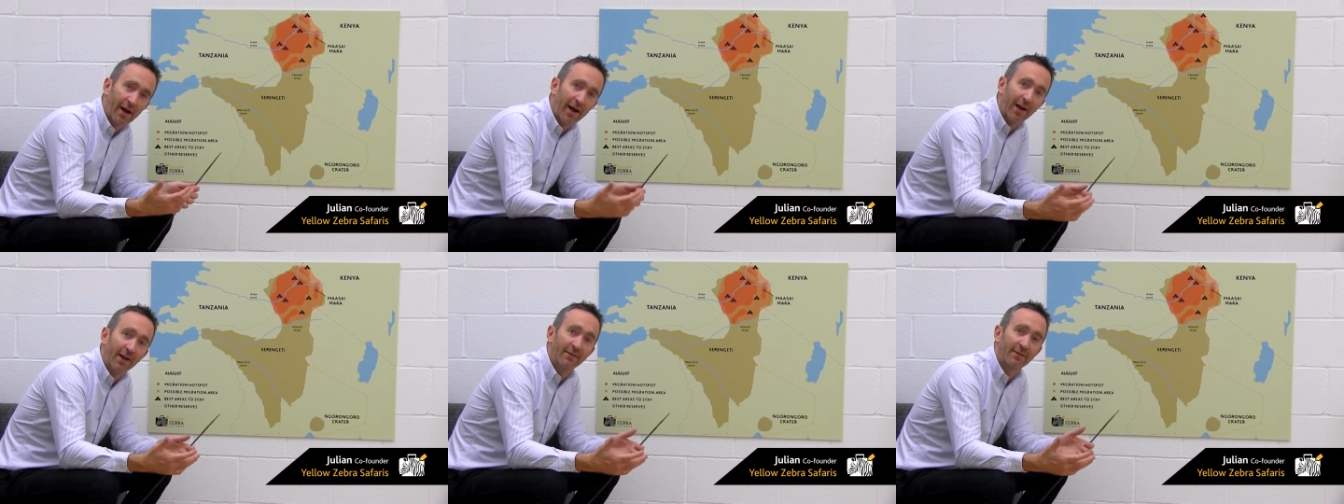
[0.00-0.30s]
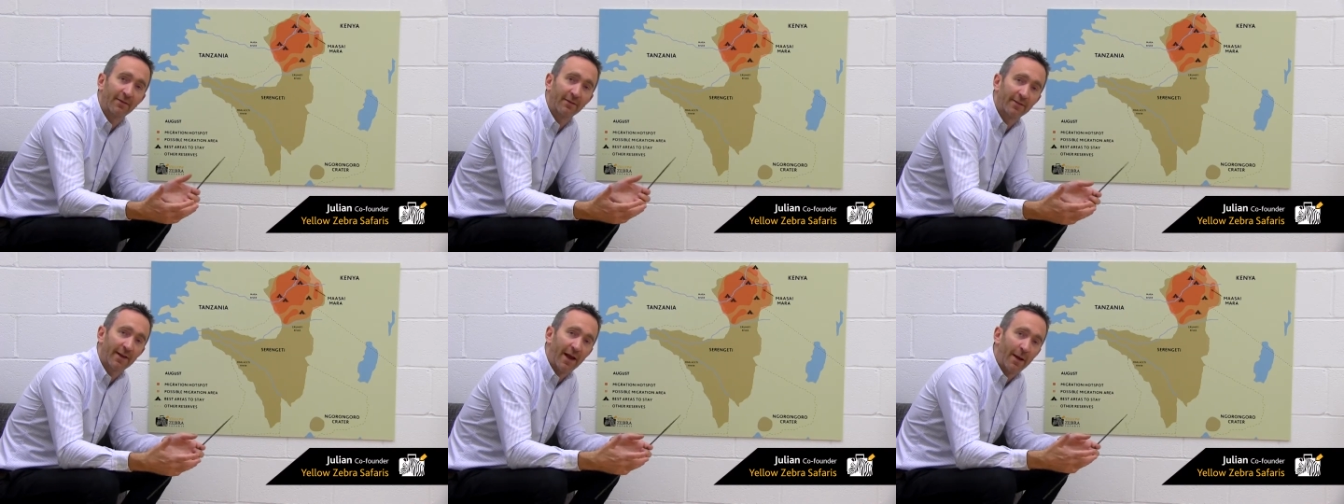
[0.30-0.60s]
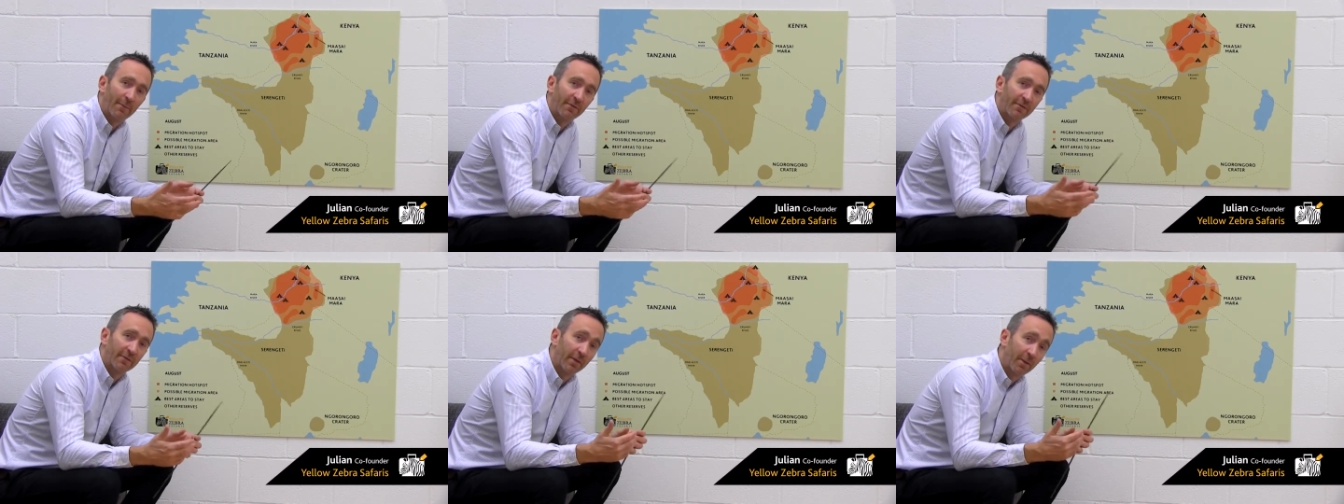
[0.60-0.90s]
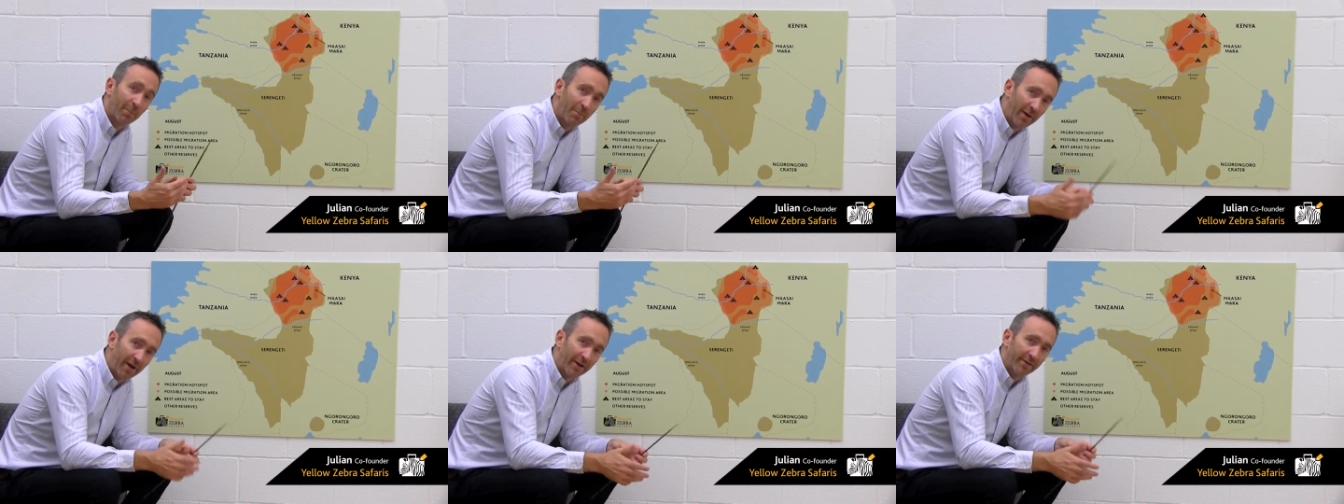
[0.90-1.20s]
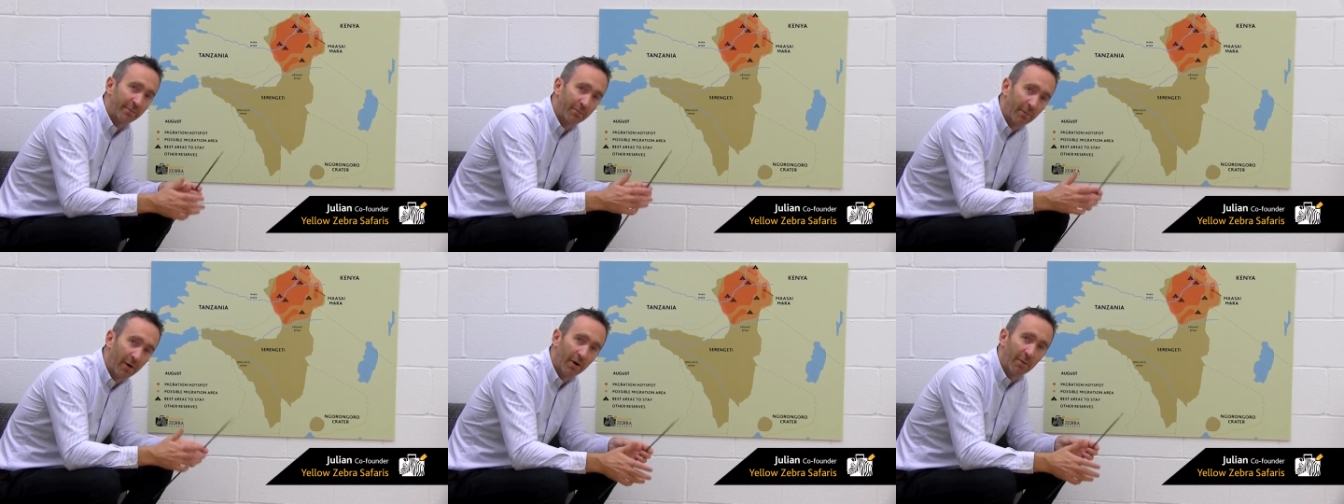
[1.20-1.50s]
Alex's camps are the
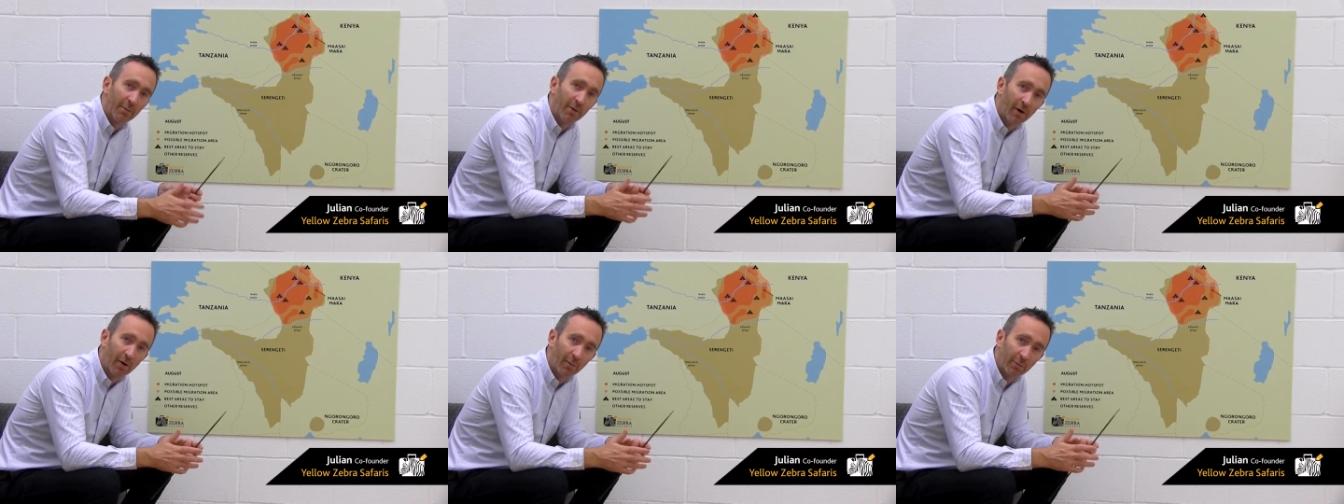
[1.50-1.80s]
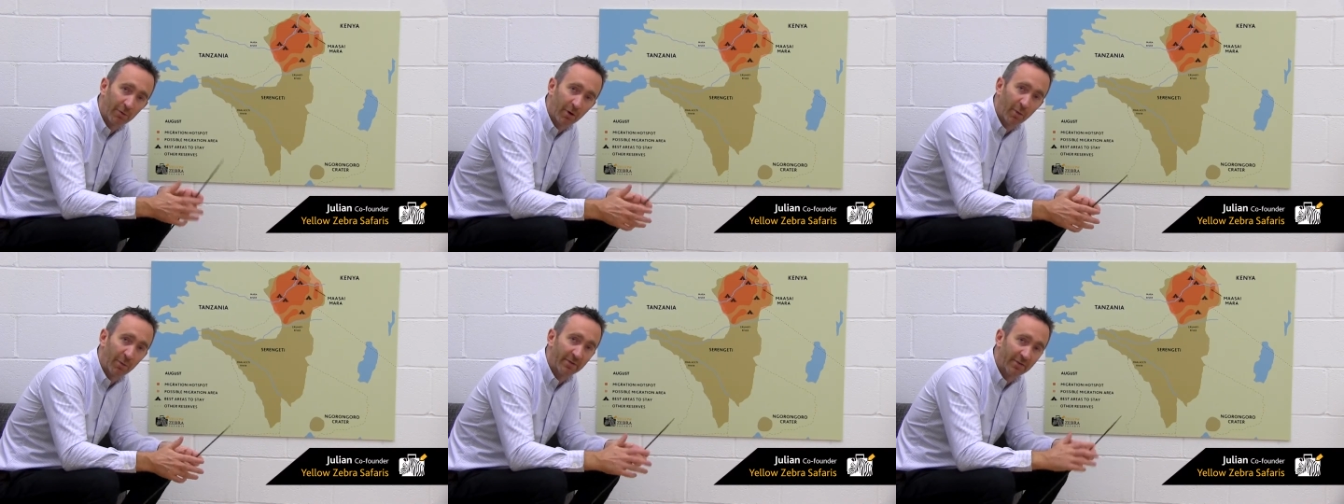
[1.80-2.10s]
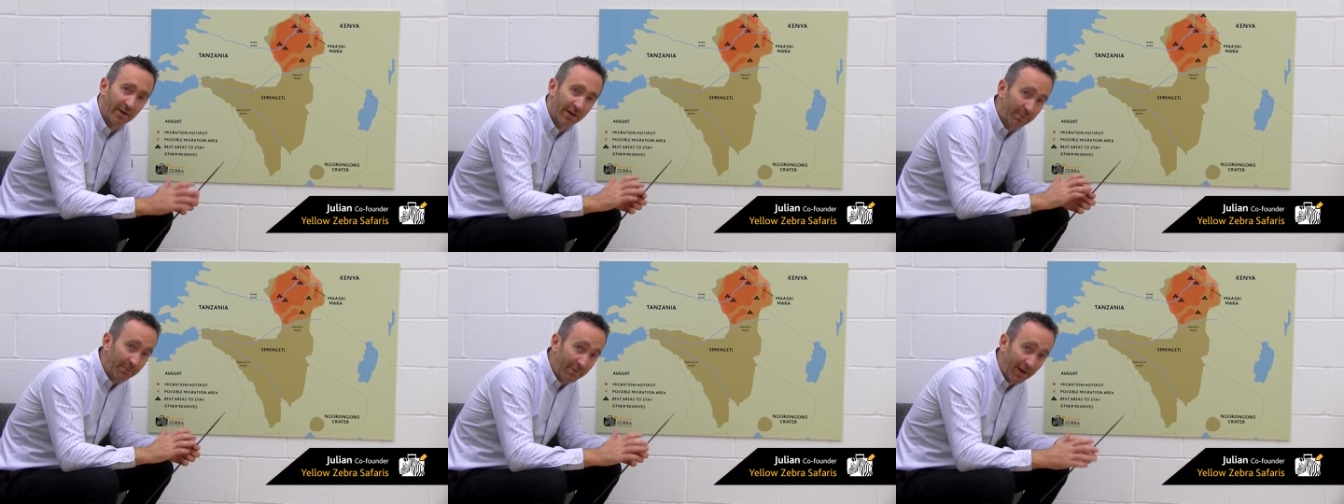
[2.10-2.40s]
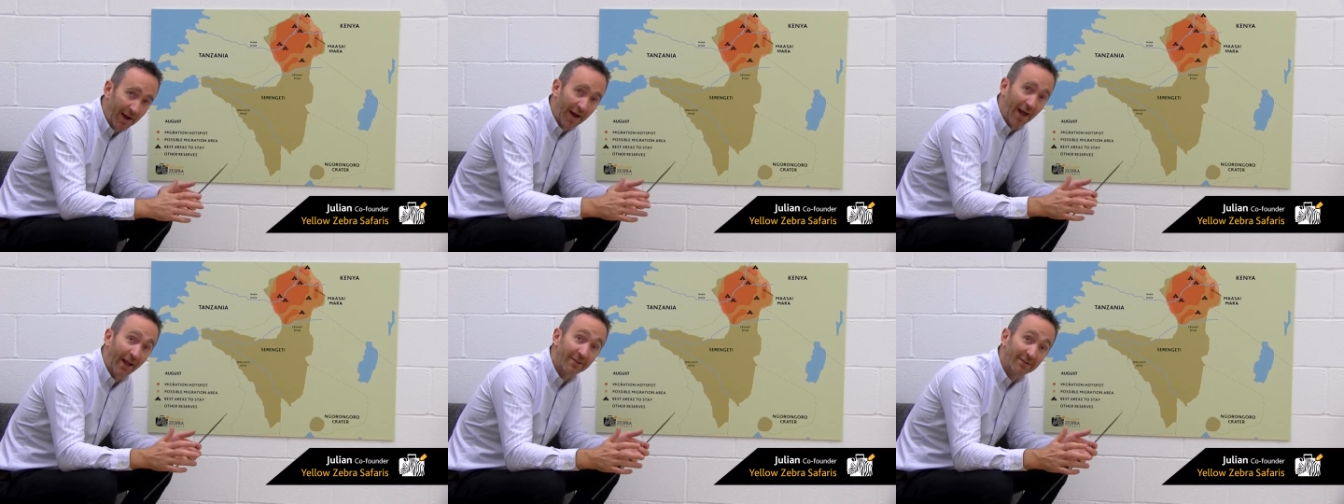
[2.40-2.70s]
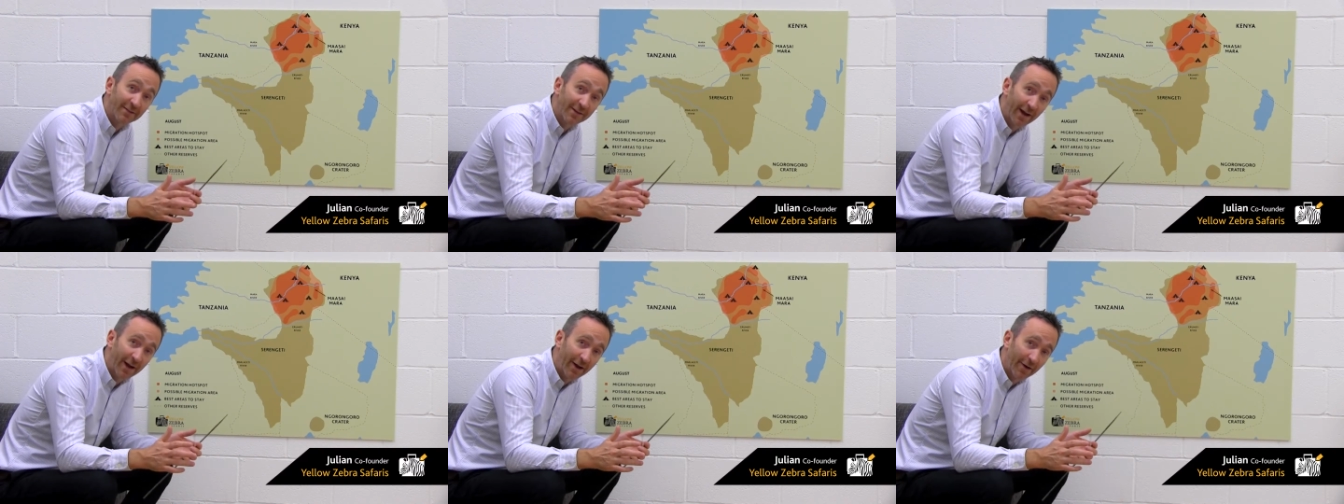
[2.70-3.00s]
best mobile property,
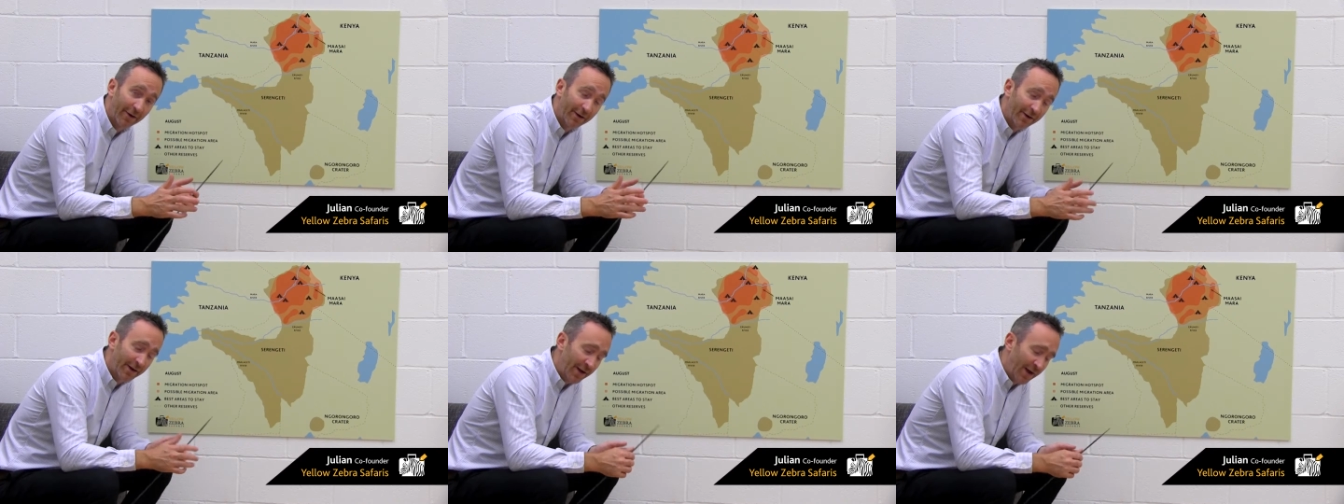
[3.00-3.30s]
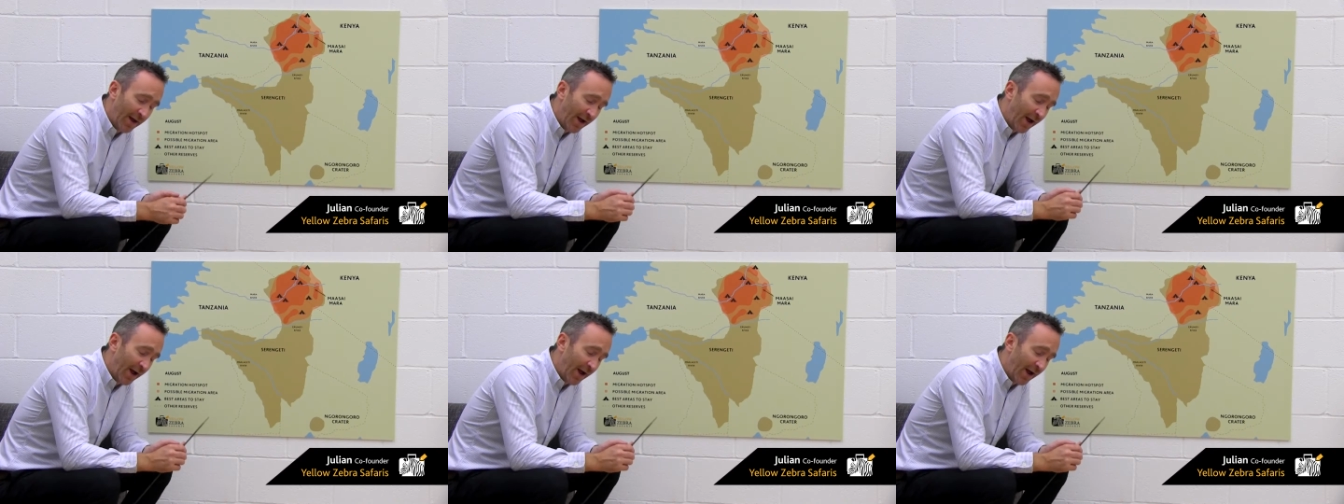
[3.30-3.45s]
hands down.